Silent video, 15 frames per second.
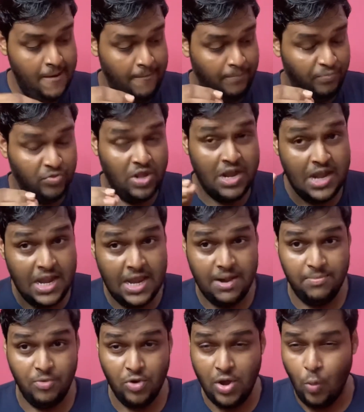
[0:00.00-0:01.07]
the name,
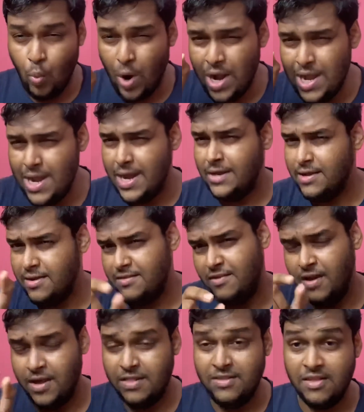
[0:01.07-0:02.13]
one letter is here
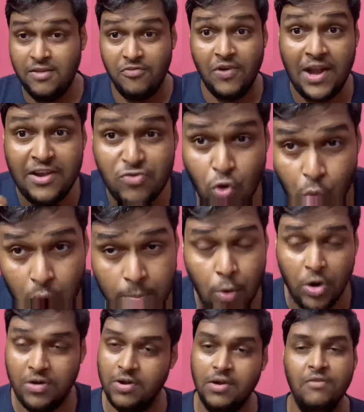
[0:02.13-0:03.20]
and there, the flight is
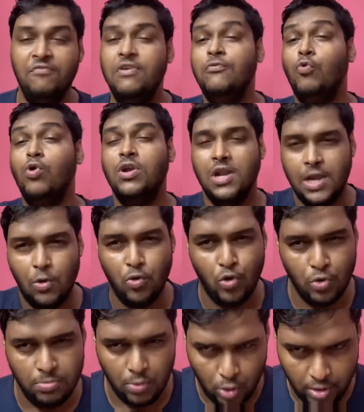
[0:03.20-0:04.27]
overbooked, we won't allow you to
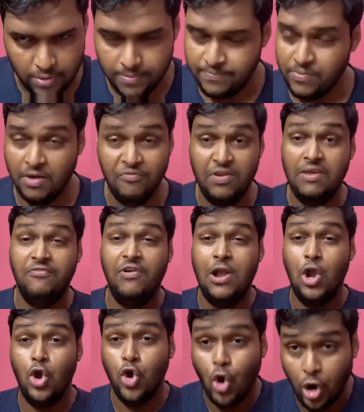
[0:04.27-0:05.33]
board. We will
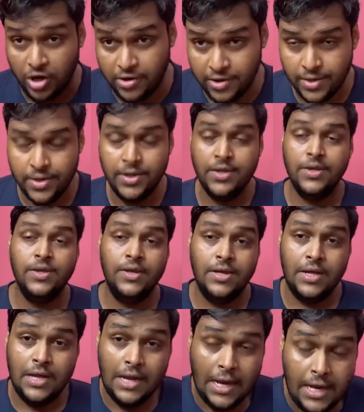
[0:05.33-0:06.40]
not.
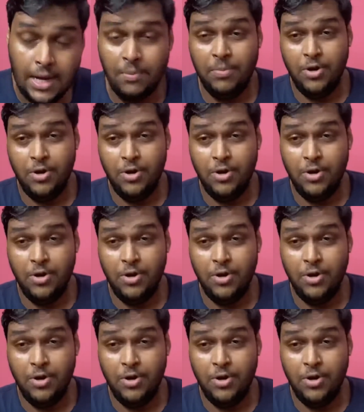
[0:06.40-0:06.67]
Number